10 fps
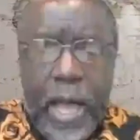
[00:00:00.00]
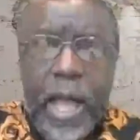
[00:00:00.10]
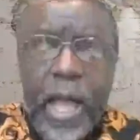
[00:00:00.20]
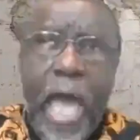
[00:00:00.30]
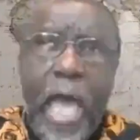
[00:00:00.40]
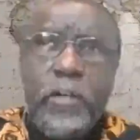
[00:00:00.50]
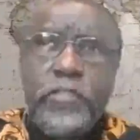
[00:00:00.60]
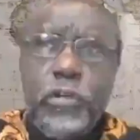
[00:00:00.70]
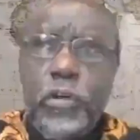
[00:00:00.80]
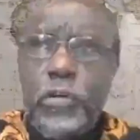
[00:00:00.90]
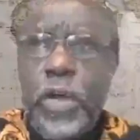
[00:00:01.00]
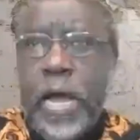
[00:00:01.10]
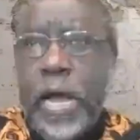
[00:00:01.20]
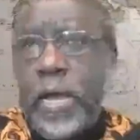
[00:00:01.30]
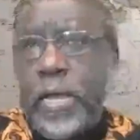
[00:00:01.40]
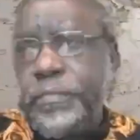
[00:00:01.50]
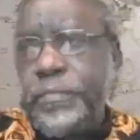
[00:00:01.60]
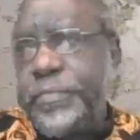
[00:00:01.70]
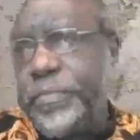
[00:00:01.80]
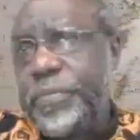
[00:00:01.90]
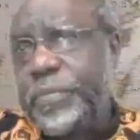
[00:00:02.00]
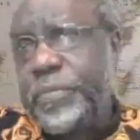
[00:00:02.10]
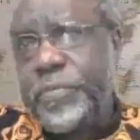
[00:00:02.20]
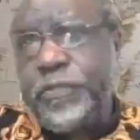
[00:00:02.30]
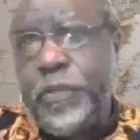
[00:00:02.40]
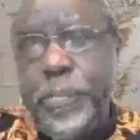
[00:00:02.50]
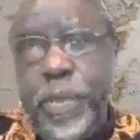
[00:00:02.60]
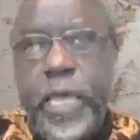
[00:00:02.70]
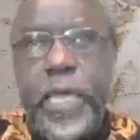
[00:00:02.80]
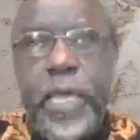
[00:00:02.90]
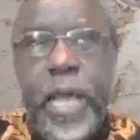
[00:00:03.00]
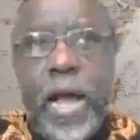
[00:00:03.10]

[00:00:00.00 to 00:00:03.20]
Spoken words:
I also, for me,